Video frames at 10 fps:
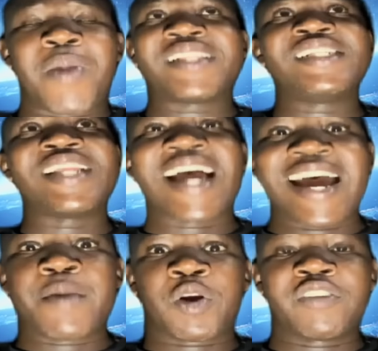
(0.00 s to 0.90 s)
But in
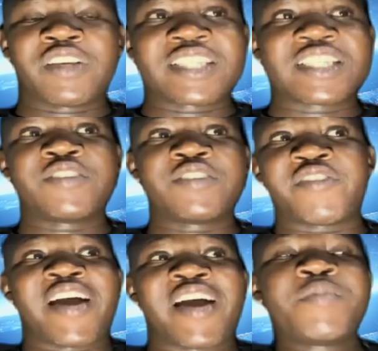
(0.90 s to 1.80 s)
other provinces, if
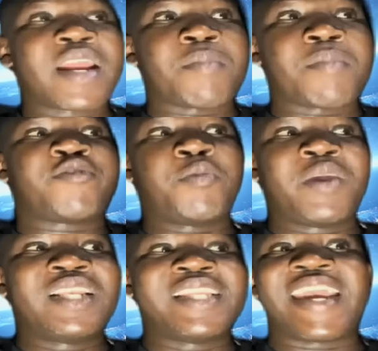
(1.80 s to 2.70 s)
they find me and my
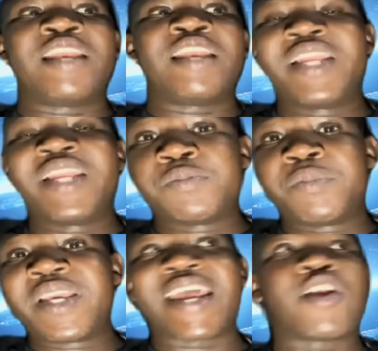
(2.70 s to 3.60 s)
family, they
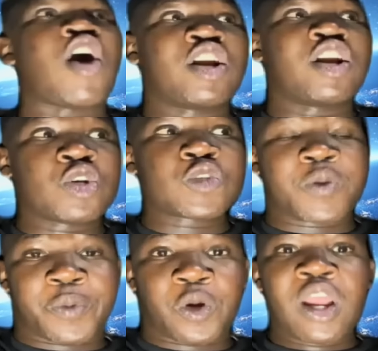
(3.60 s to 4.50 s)
eliminate me and all those
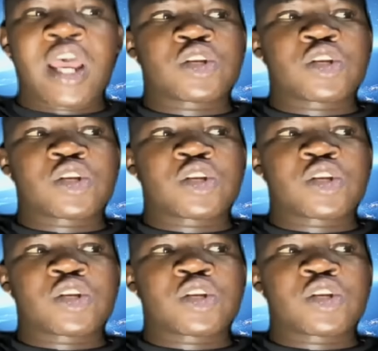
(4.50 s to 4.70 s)
people